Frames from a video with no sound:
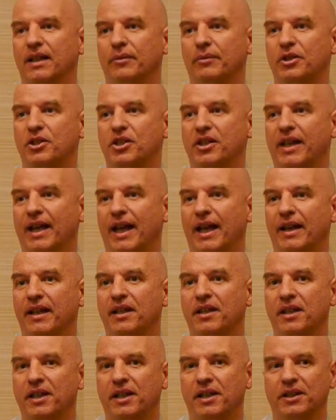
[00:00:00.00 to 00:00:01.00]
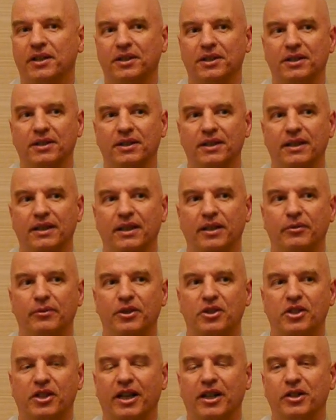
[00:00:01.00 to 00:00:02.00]
which can hear,
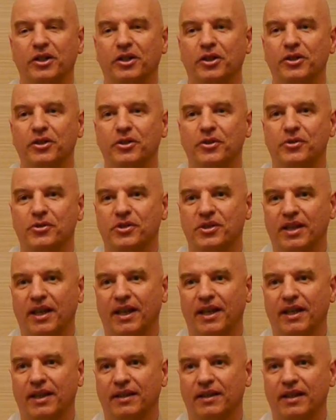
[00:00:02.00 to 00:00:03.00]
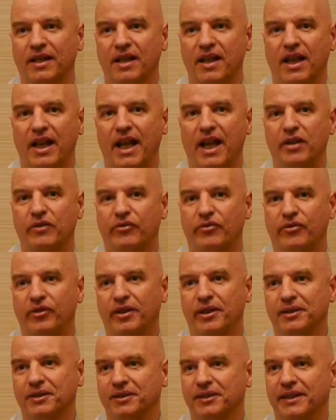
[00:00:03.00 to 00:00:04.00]
which can understand and
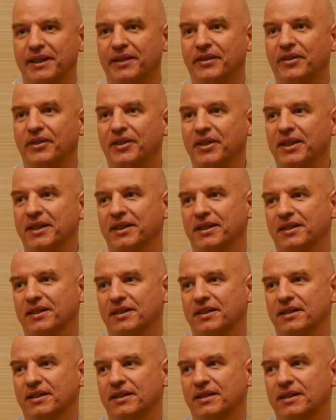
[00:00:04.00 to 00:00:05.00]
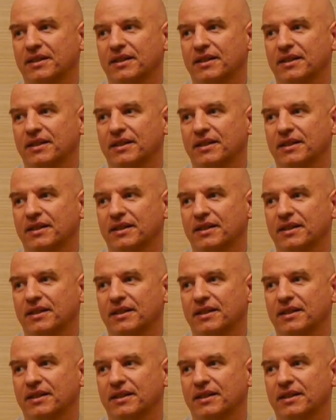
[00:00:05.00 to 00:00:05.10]
feel and think.